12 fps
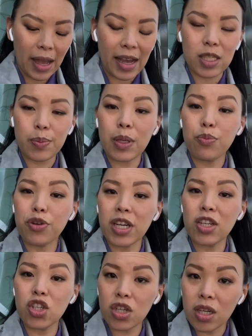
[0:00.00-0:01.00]
has been
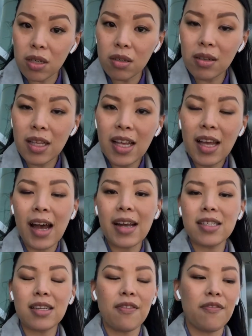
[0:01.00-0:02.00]
pretty chill. I
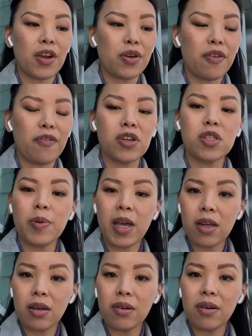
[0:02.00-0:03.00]
did the very first
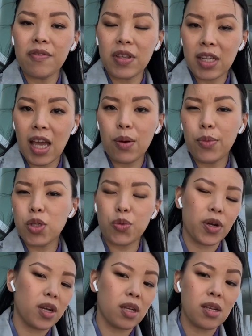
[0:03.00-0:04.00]
panel of the day, which
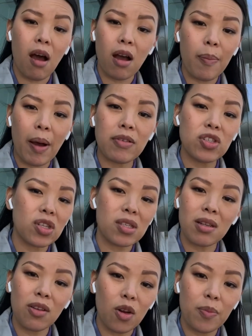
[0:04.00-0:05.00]
we're going to talk about in
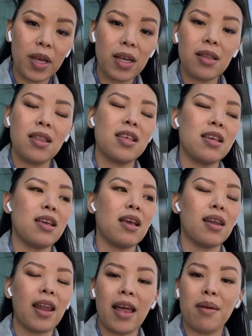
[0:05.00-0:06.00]
just a little bit, the
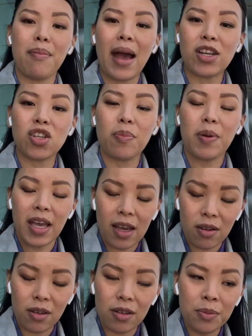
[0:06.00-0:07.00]
Light and Magic
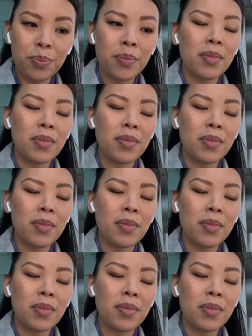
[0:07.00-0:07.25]
panel.